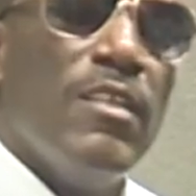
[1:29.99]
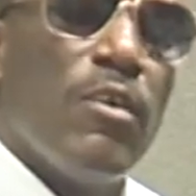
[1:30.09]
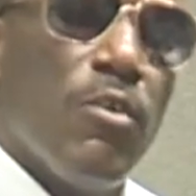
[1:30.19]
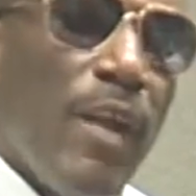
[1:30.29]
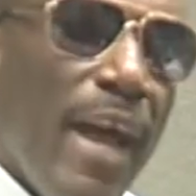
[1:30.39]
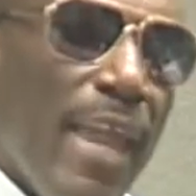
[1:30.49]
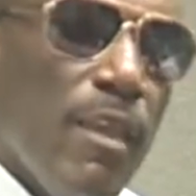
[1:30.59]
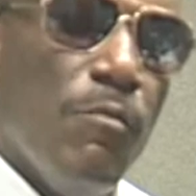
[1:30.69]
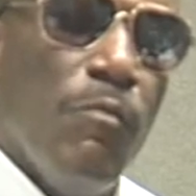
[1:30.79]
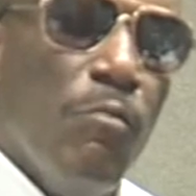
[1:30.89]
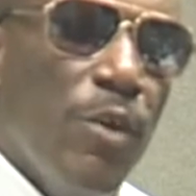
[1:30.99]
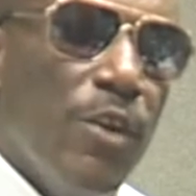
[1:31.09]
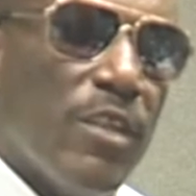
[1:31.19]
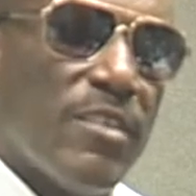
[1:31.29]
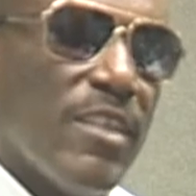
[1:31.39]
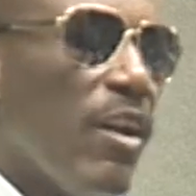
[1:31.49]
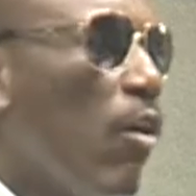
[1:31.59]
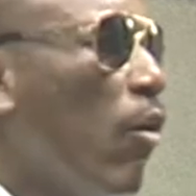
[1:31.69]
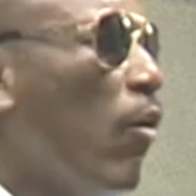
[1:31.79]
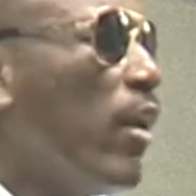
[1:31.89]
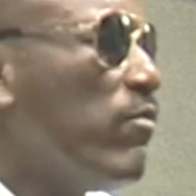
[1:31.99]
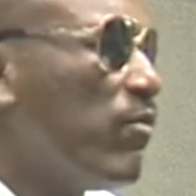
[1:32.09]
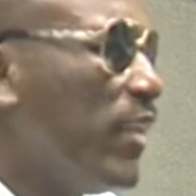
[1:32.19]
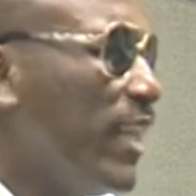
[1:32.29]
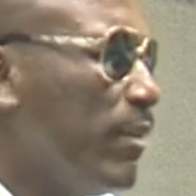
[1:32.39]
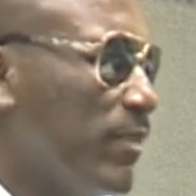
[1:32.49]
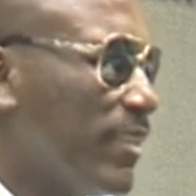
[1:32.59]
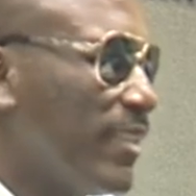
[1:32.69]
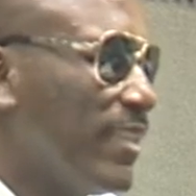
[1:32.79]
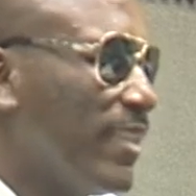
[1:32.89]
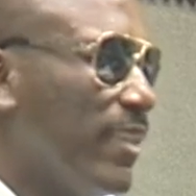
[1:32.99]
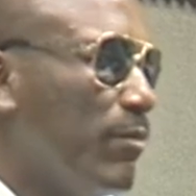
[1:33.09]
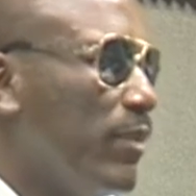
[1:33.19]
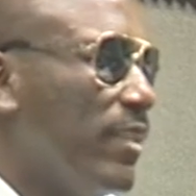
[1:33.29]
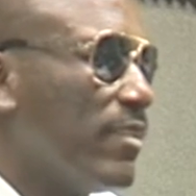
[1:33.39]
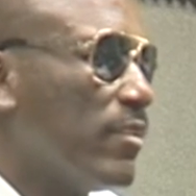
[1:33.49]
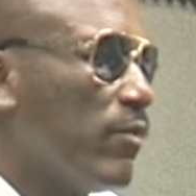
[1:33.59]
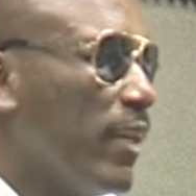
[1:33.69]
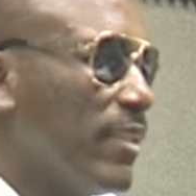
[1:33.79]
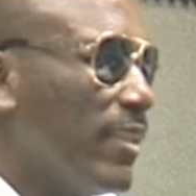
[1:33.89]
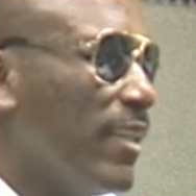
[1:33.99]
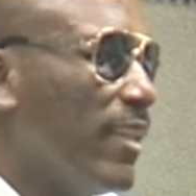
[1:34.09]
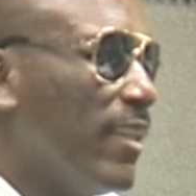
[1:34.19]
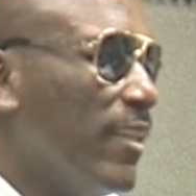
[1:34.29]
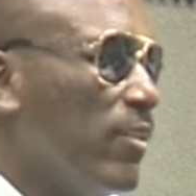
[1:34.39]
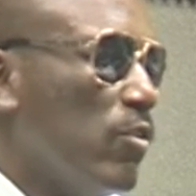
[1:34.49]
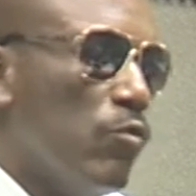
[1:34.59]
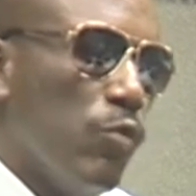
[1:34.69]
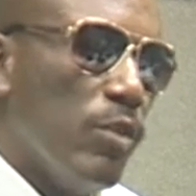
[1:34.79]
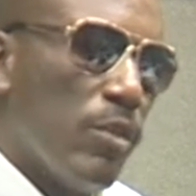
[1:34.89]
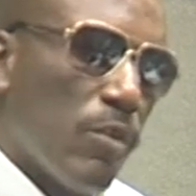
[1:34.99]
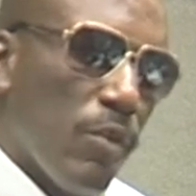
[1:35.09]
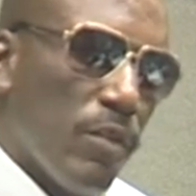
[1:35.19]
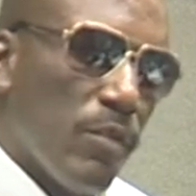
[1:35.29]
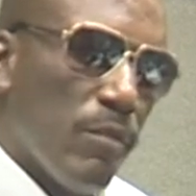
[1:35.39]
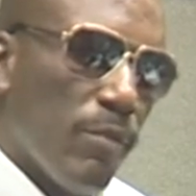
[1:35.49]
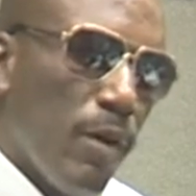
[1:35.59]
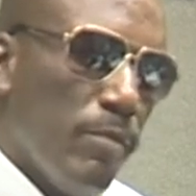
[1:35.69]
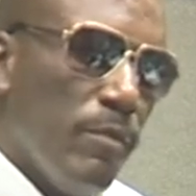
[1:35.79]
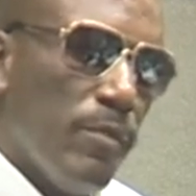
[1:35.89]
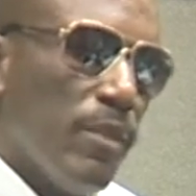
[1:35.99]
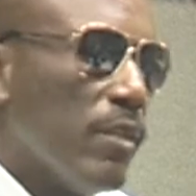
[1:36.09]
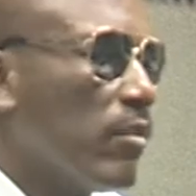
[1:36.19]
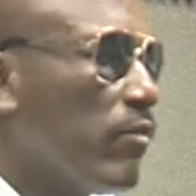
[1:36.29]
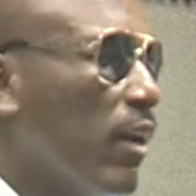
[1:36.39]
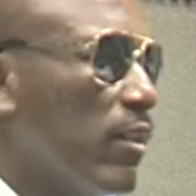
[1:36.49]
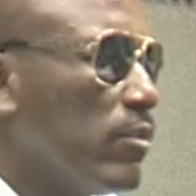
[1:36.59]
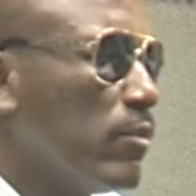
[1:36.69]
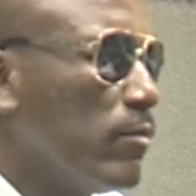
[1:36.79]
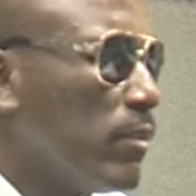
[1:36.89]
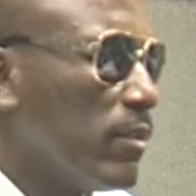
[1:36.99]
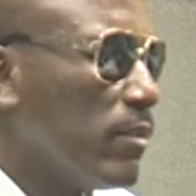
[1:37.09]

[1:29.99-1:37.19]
crime, murders, they're all flames that the police is fighting. The root cause of the problem is fatherless homes.